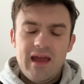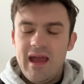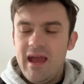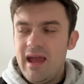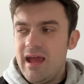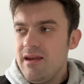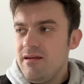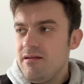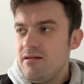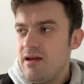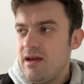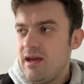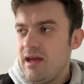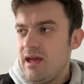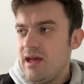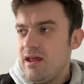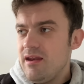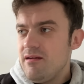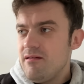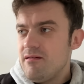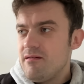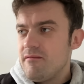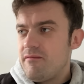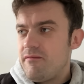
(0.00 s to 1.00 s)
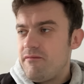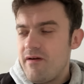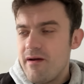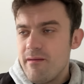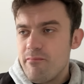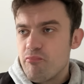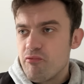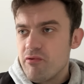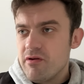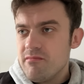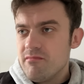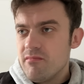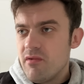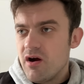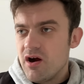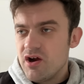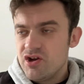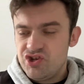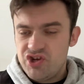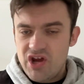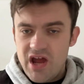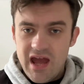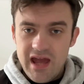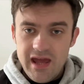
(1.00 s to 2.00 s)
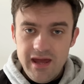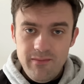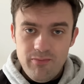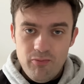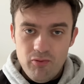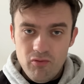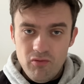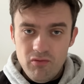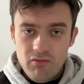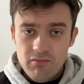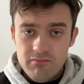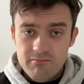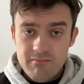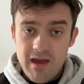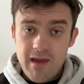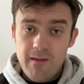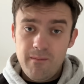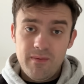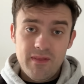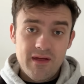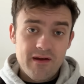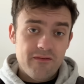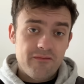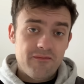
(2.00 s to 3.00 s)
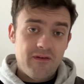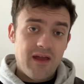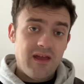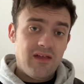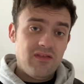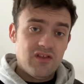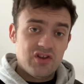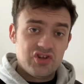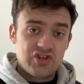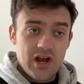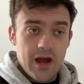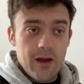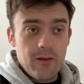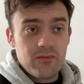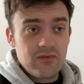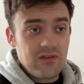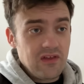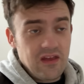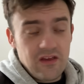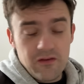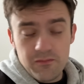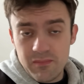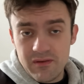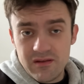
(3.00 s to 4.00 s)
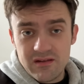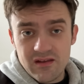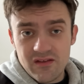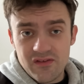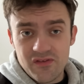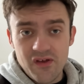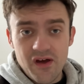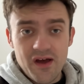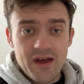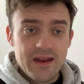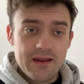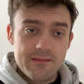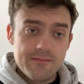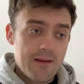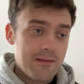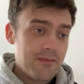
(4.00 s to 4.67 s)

In February, March, April, maybe their fate in the Champions League has been decided.